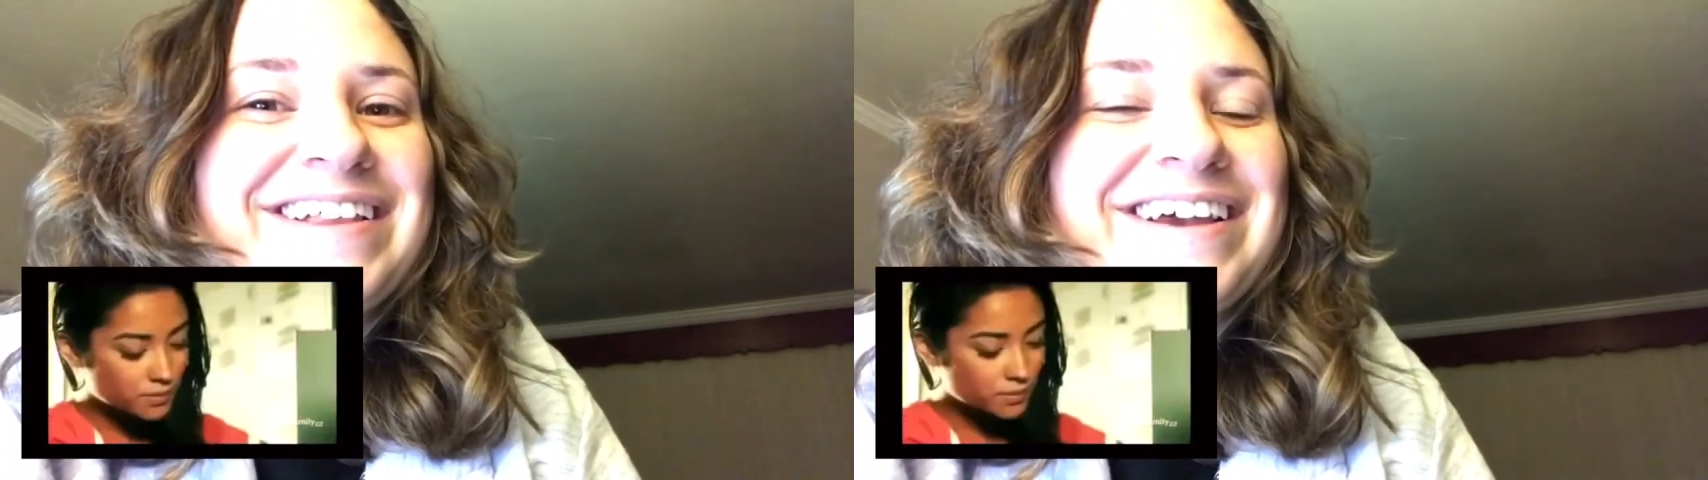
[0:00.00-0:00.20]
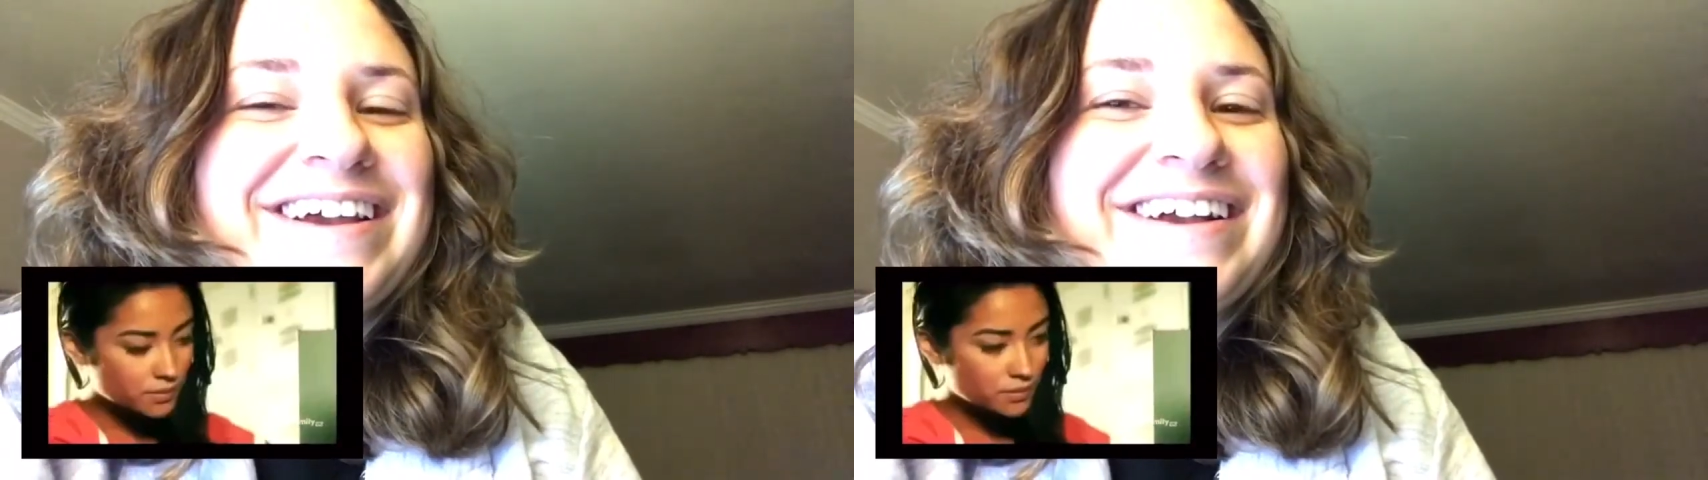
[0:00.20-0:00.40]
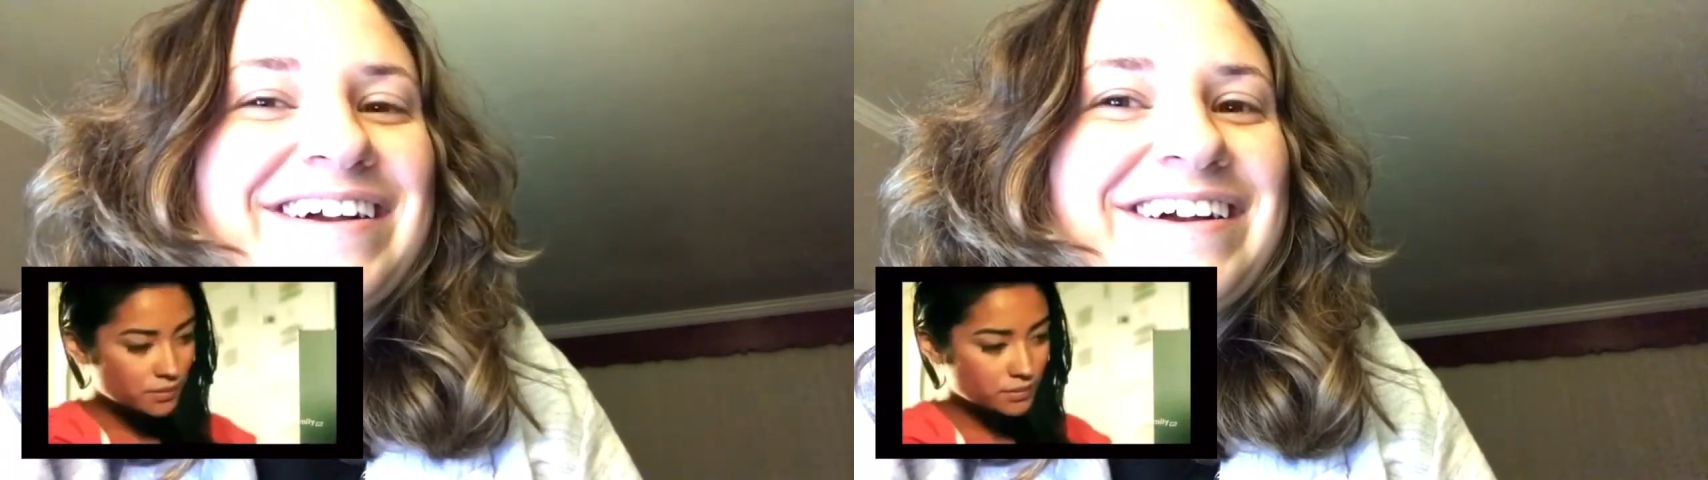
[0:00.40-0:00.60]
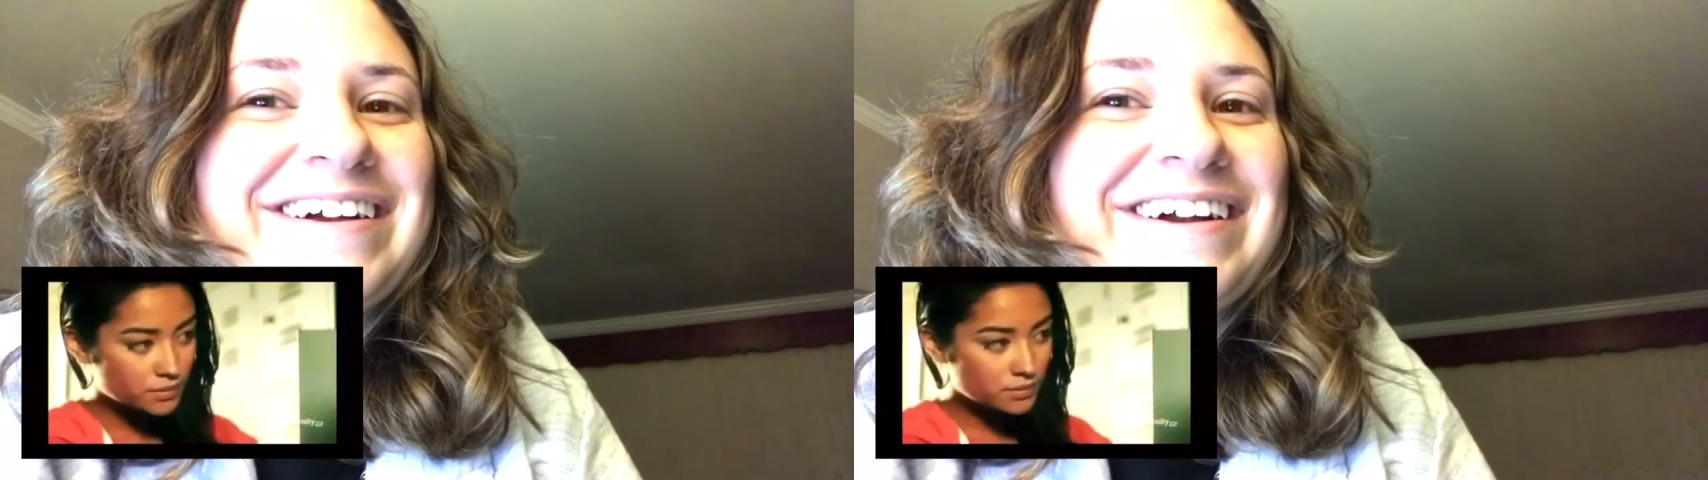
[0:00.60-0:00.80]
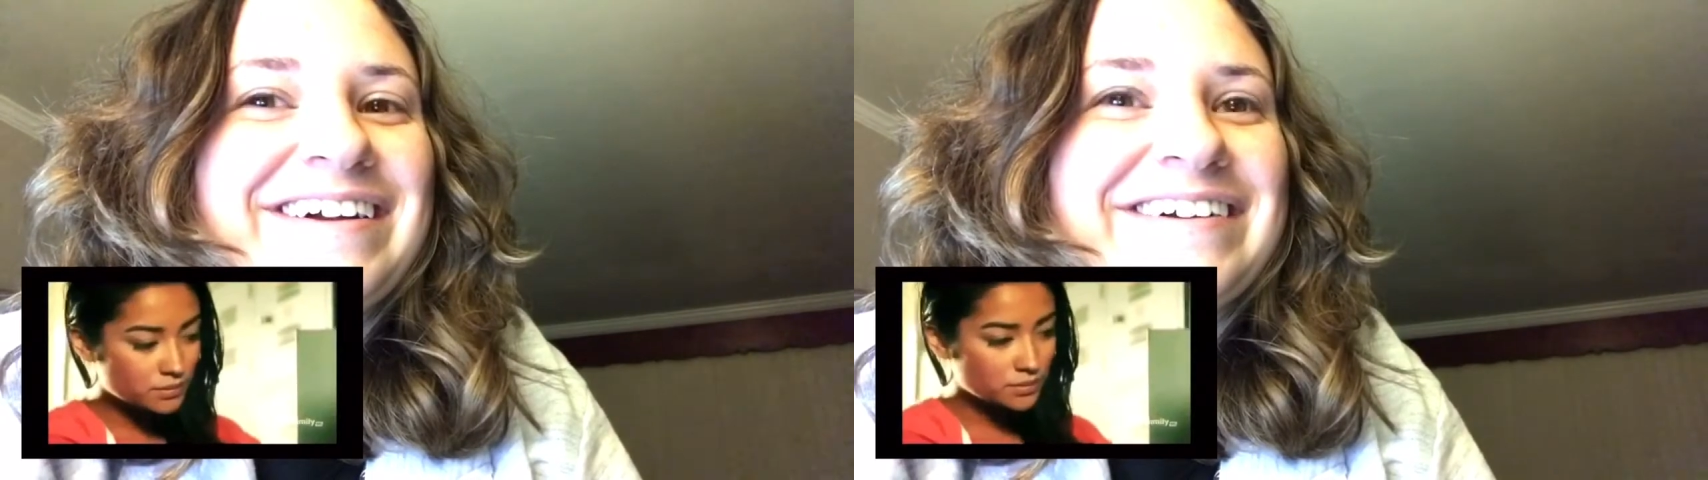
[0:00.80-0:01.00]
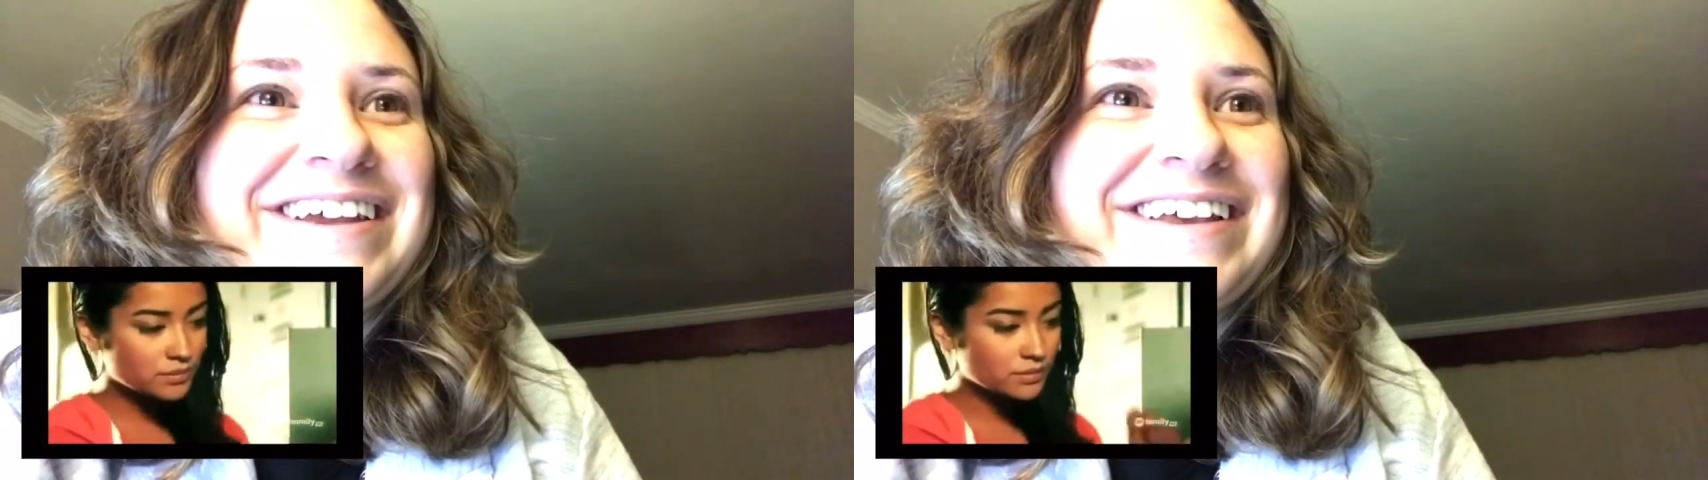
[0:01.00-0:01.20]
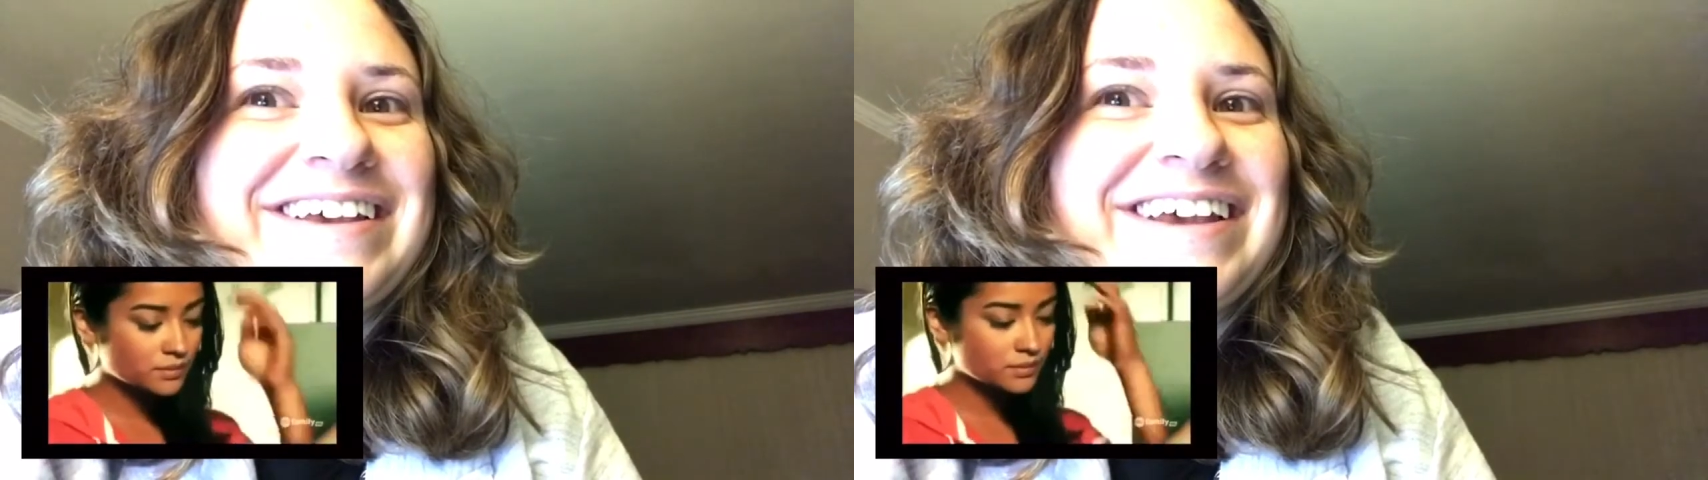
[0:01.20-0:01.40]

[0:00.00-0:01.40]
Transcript: Like, girl, get it,